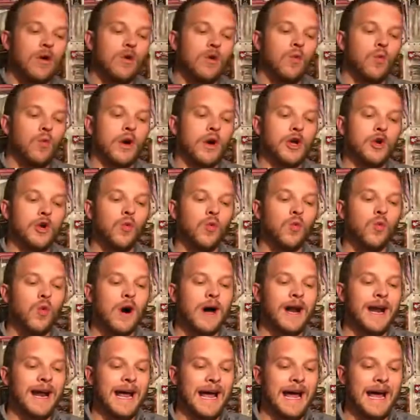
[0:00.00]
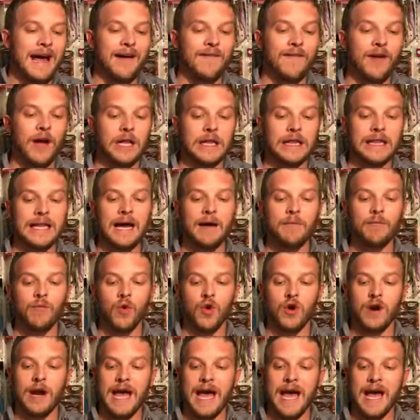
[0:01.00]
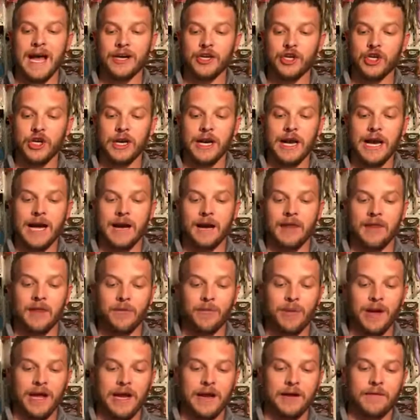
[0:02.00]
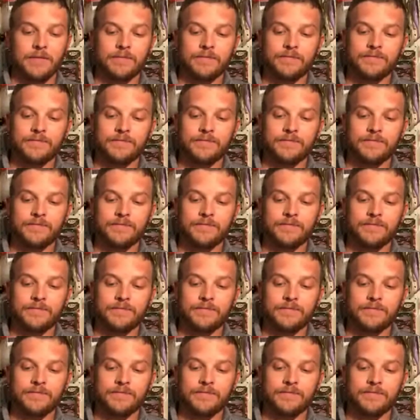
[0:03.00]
where you want to have a lot more action out of the bait.